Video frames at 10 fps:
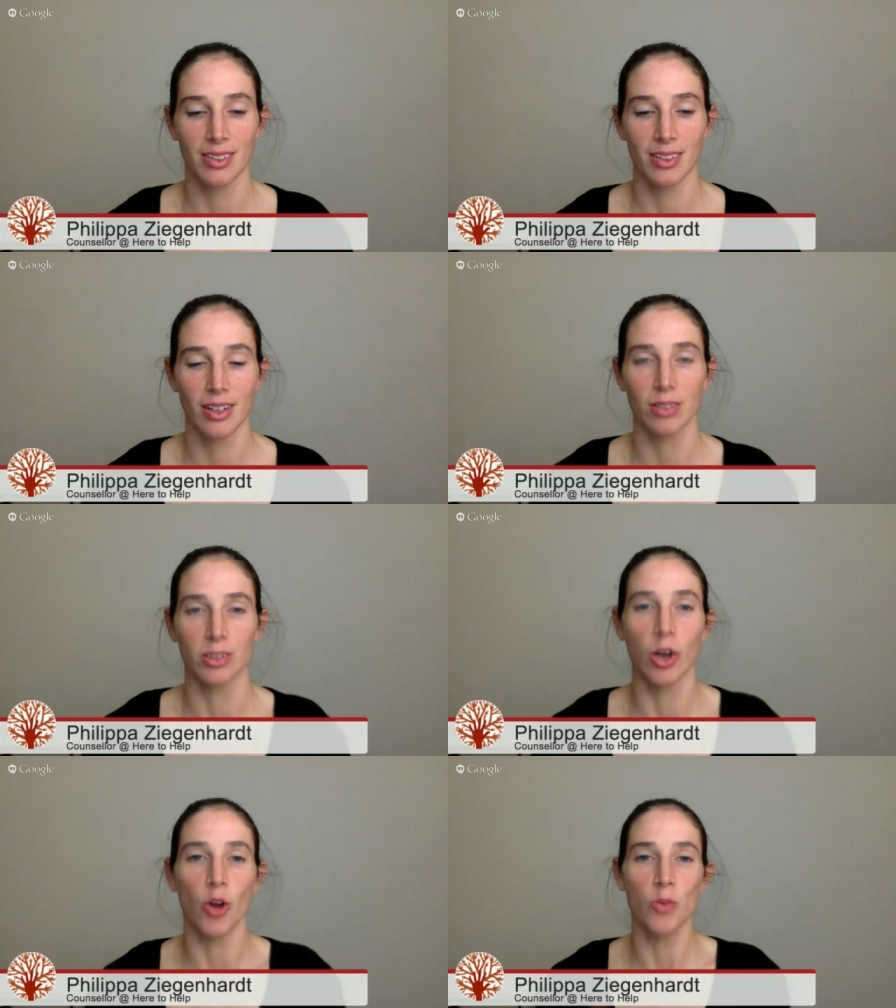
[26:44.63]

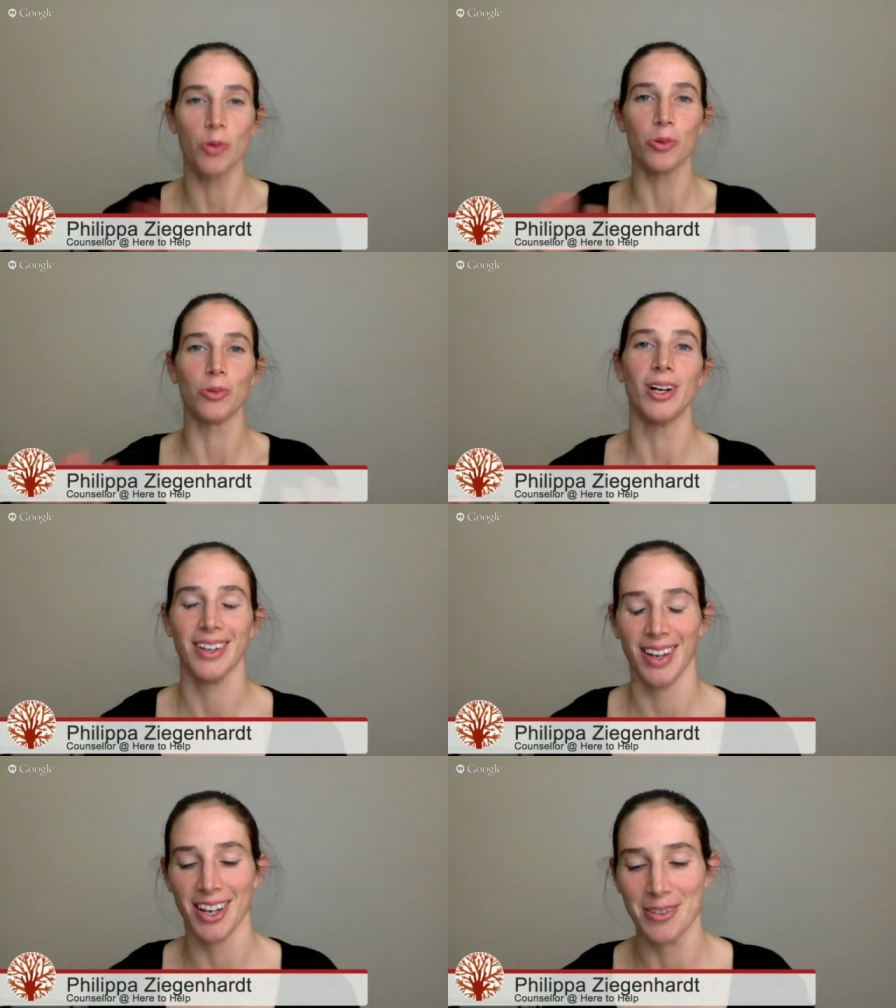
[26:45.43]
global
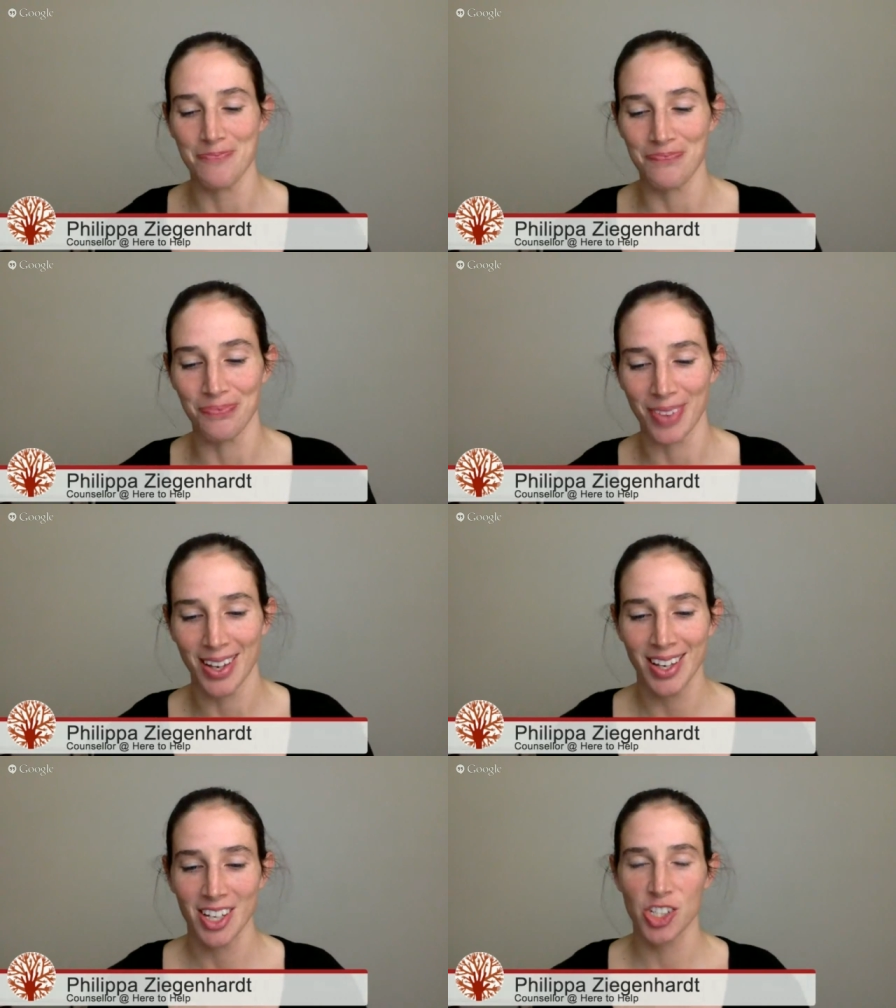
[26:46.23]

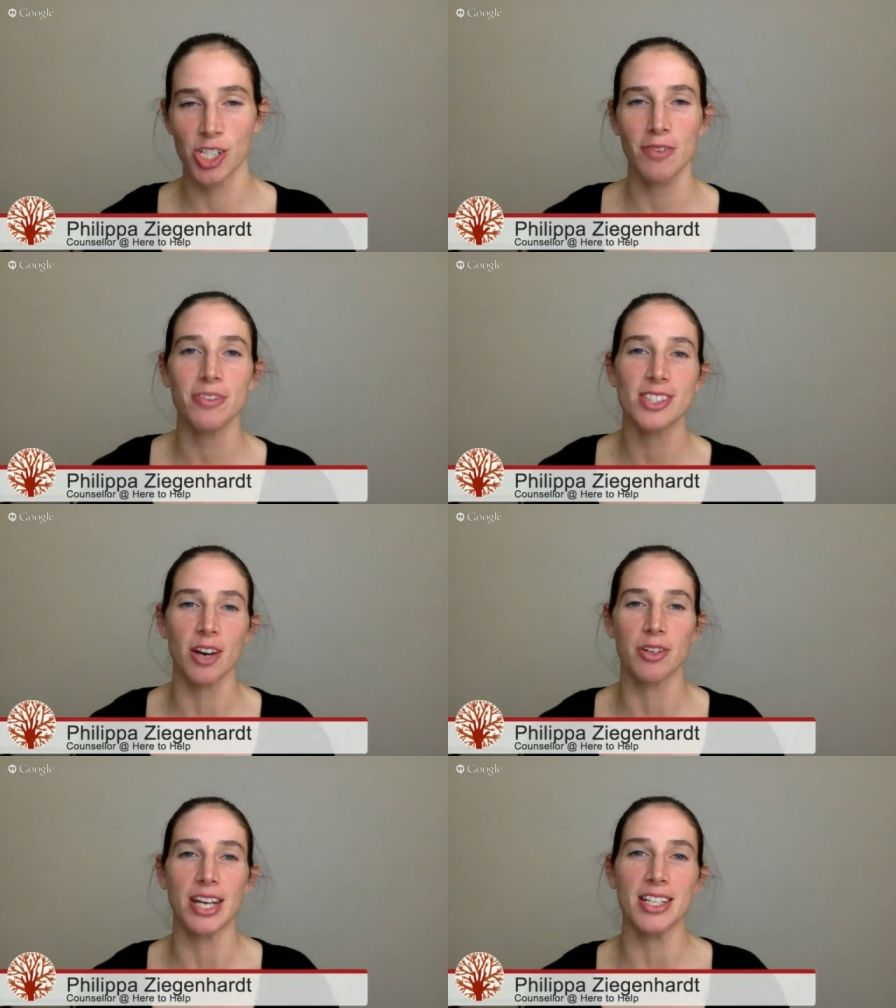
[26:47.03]
shifts
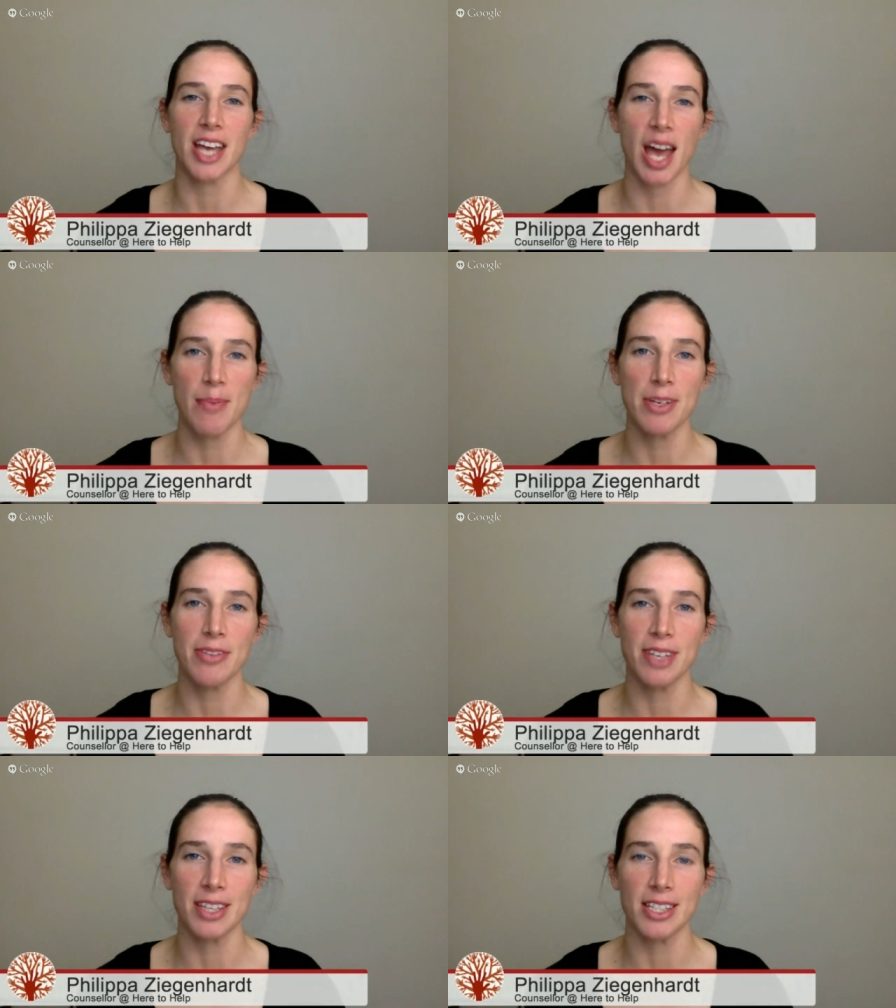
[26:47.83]
that need to
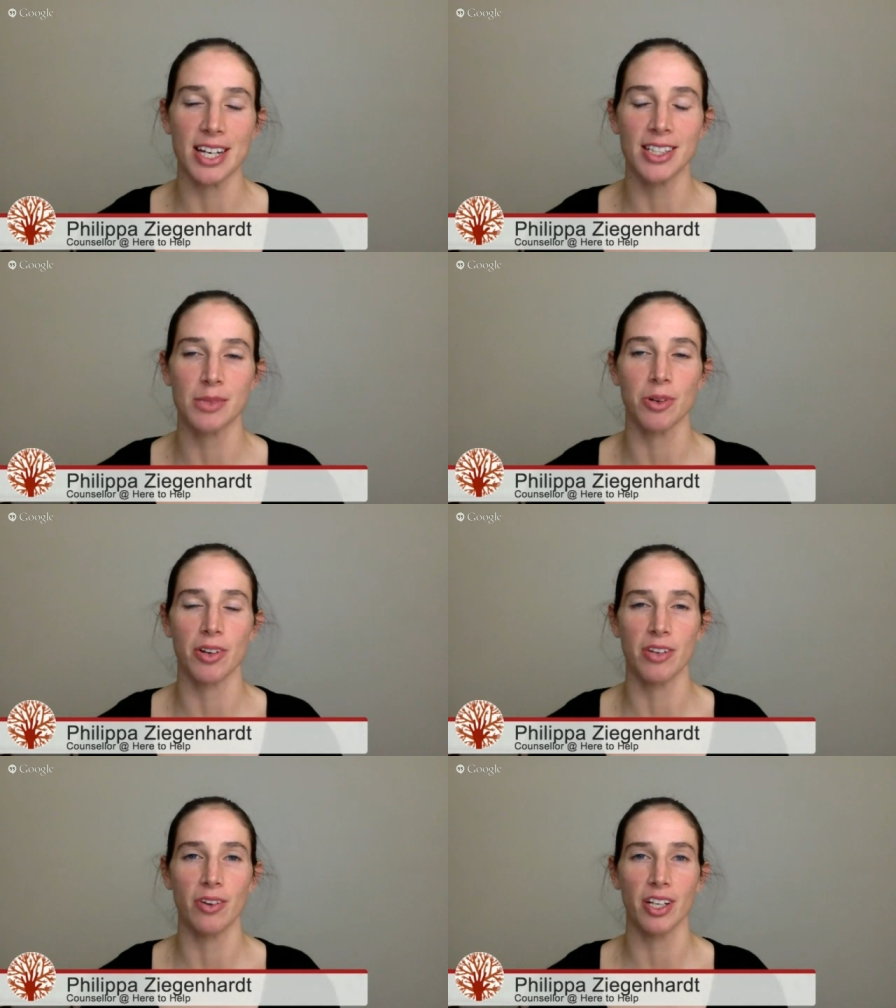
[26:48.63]
happen in the dance world
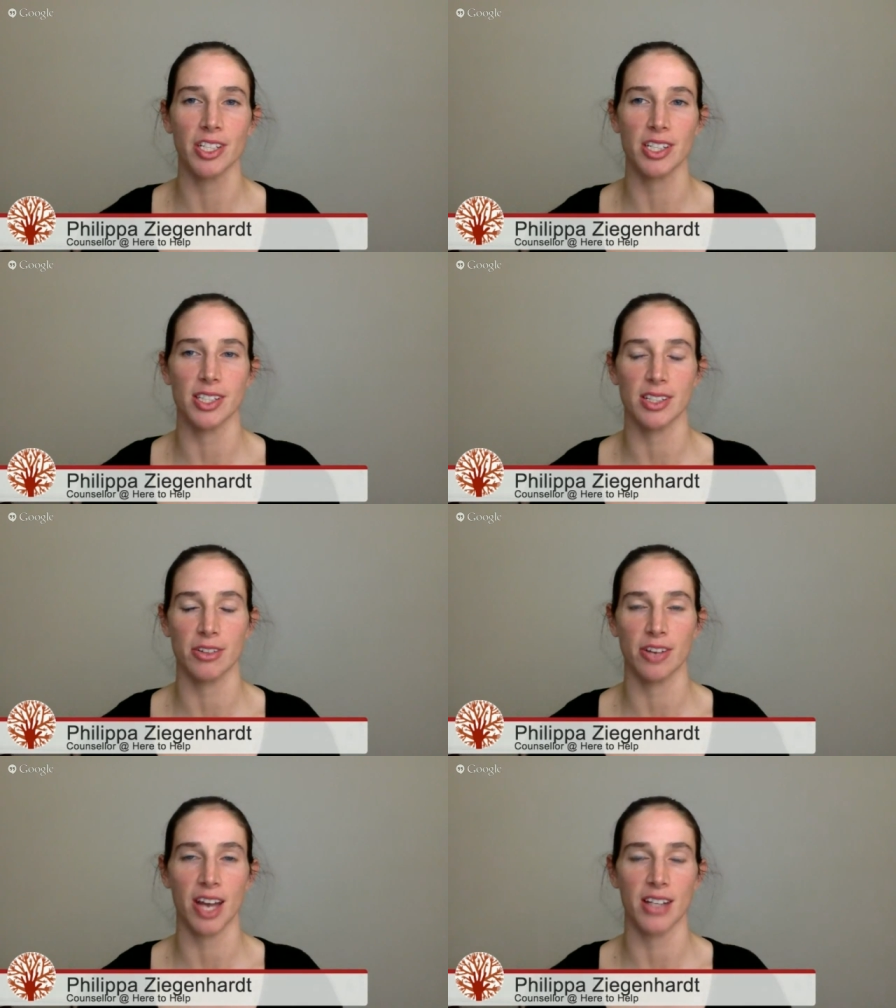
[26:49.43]
in order to
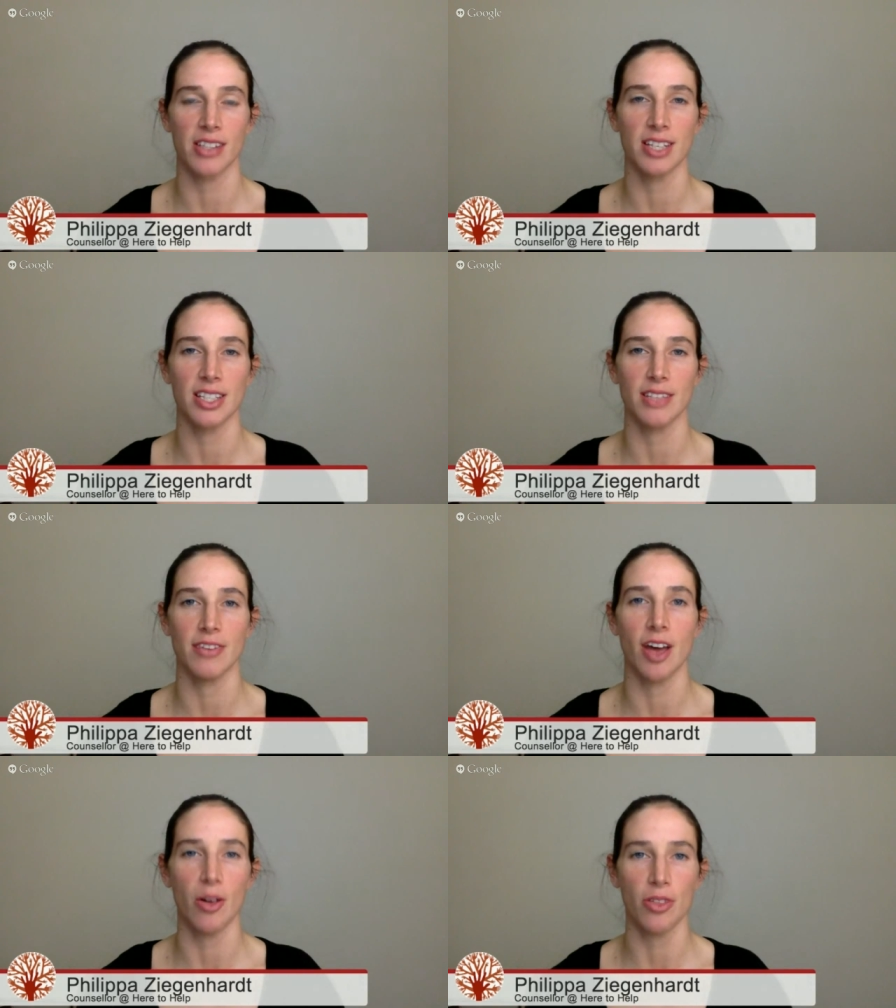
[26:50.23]
create a sense of
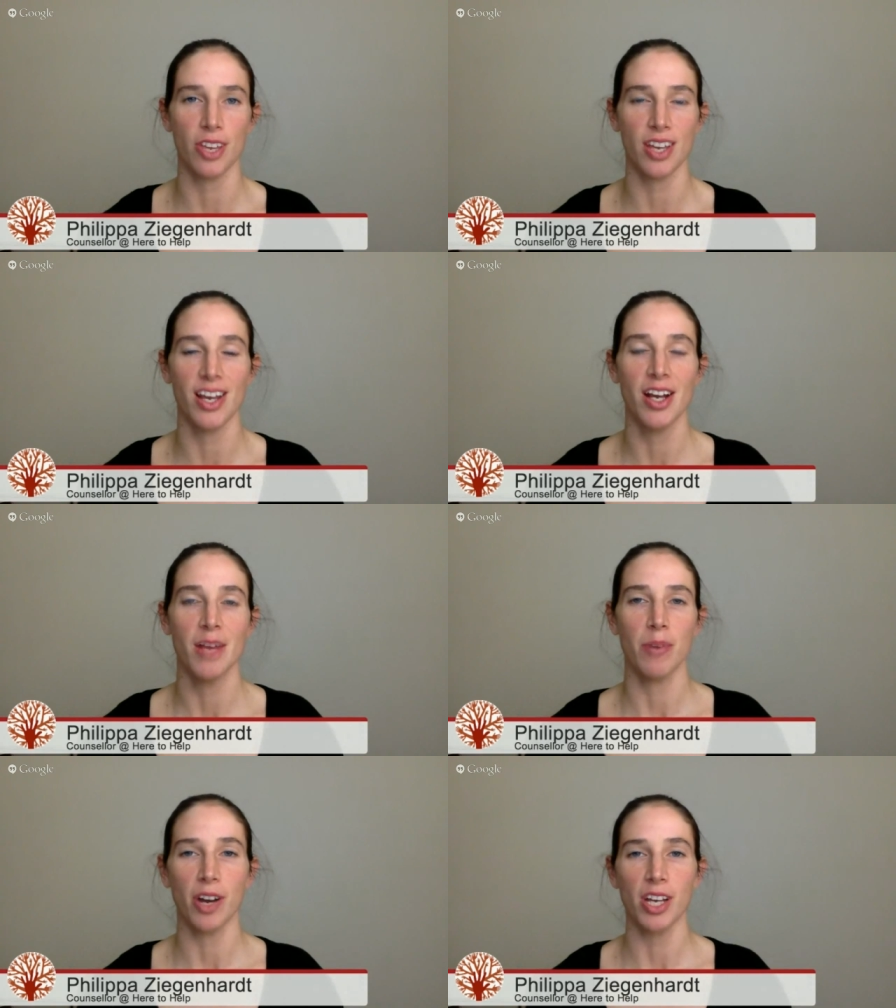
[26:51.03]
healthy
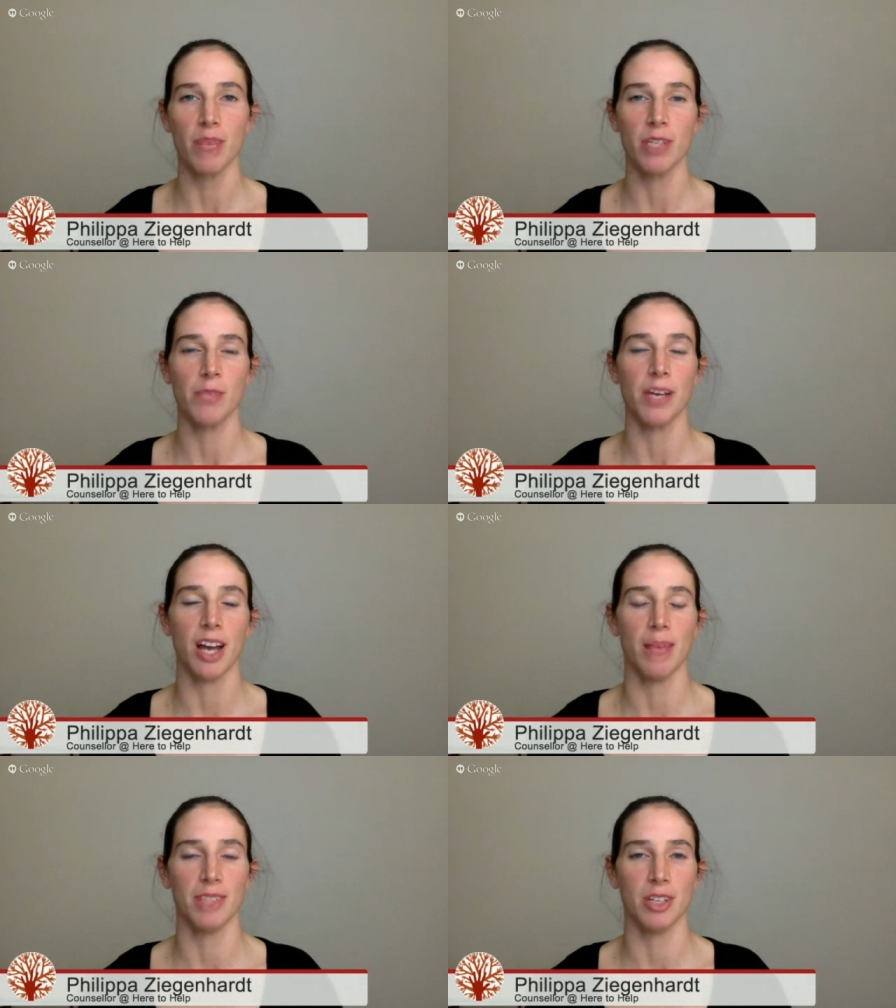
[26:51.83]
body image
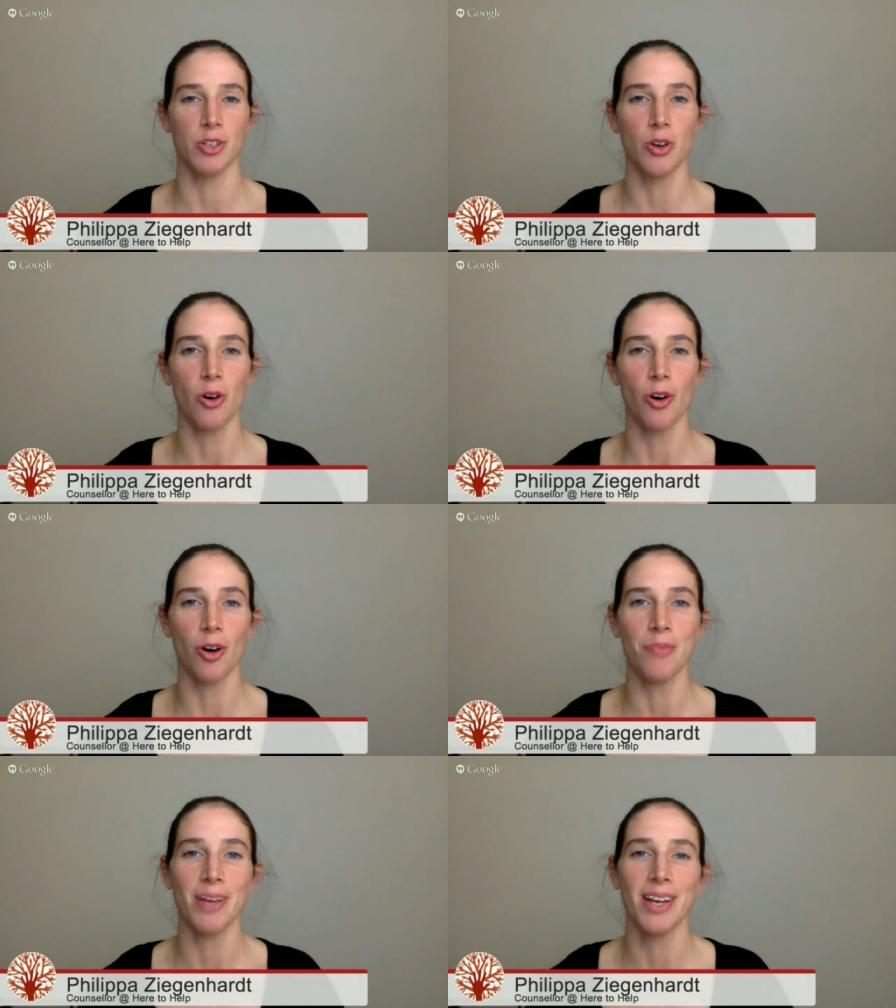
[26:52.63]
becomes a norm